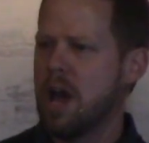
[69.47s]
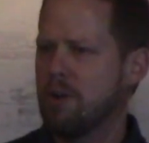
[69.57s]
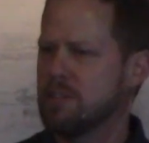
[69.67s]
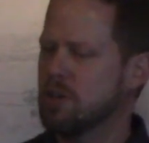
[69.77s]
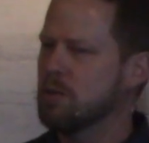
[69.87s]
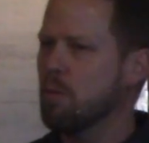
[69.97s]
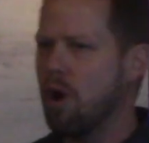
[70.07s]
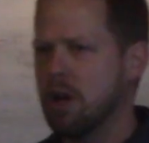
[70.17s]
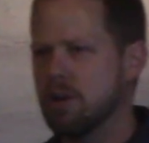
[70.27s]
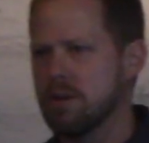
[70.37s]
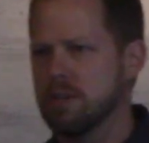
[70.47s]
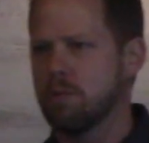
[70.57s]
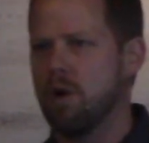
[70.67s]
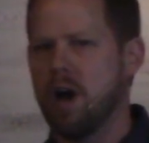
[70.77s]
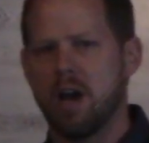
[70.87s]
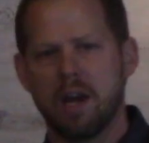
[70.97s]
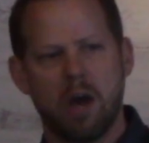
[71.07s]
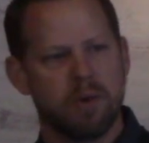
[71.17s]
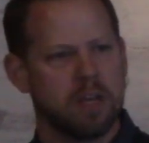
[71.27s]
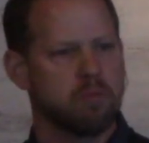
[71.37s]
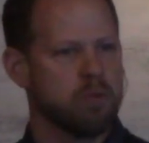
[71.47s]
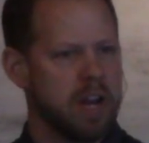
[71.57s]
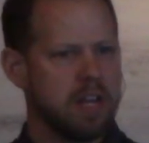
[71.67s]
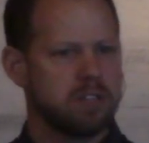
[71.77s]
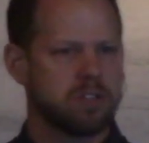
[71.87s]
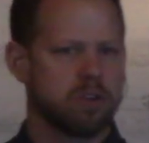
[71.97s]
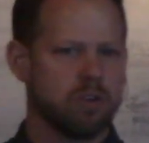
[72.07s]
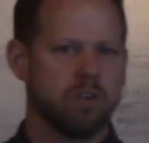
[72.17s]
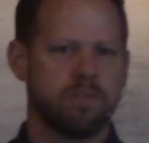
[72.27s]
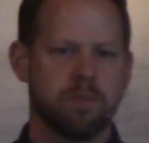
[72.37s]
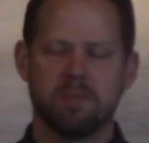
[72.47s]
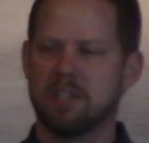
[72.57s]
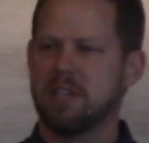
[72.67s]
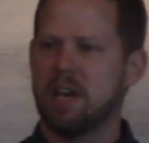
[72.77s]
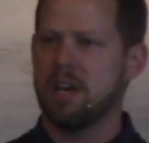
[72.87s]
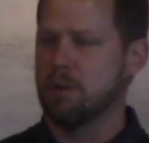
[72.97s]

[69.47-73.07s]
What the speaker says: how he turned water into wine, how he raised a girl from the dead,